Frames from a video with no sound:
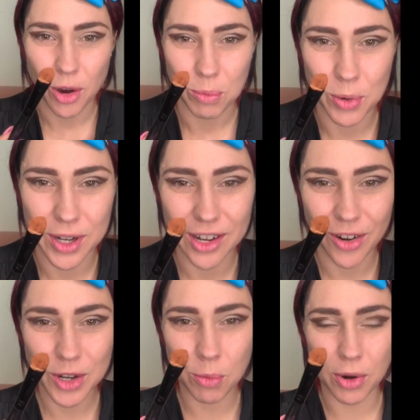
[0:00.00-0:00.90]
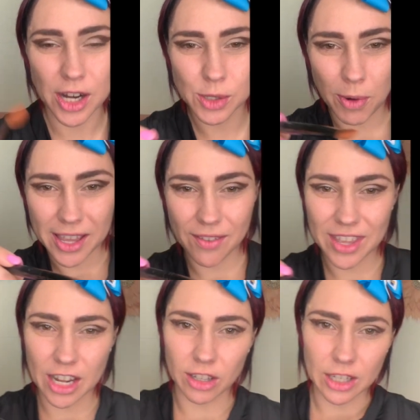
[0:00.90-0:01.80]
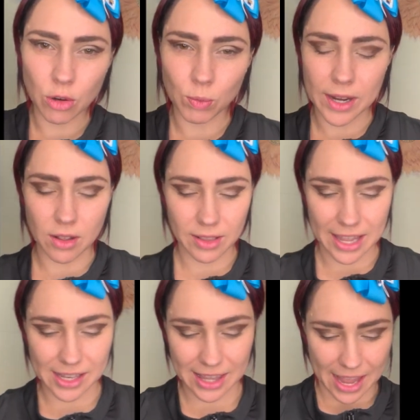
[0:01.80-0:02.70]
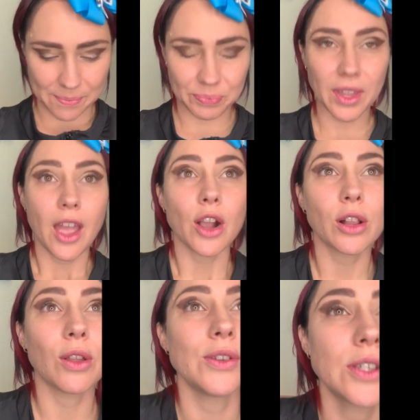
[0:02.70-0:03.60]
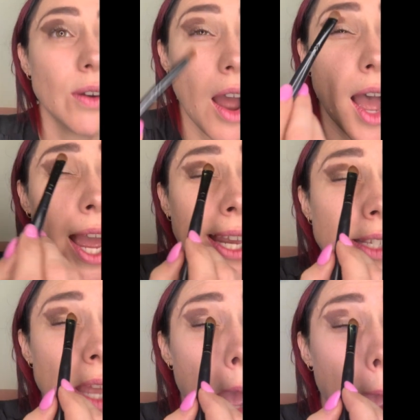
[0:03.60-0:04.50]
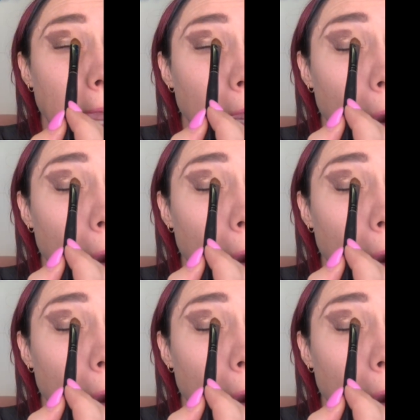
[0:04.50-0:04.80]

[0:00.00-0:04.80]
put it on your brush by giving it a little wriggle in there. Close your eyes and